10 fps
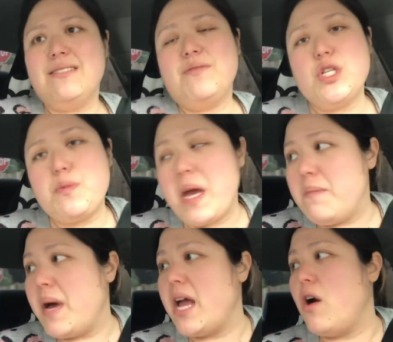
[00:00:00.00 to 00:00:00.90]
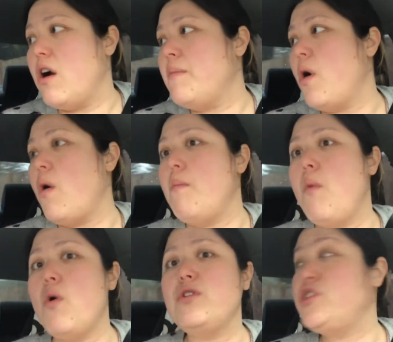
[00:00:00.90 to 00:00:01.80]
which made my arm
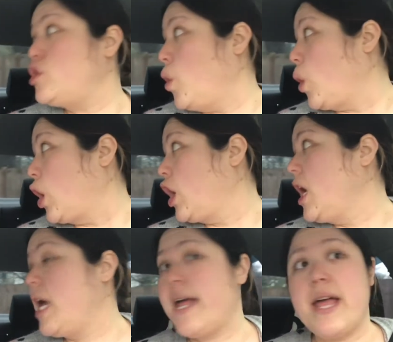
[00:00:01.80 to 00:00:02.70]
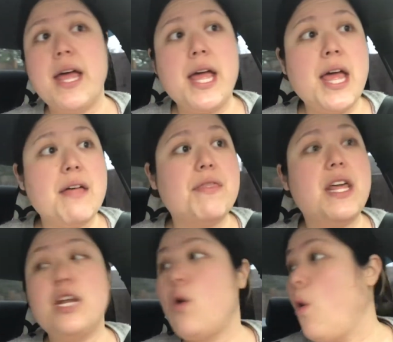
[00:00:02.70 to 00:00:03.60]
more sore
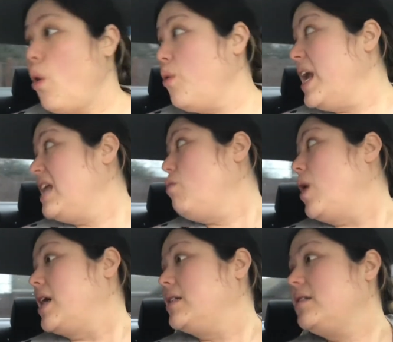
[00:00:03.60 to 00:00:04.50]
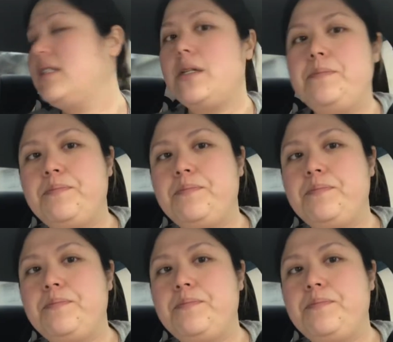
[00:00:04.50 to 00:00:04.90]
than it already was.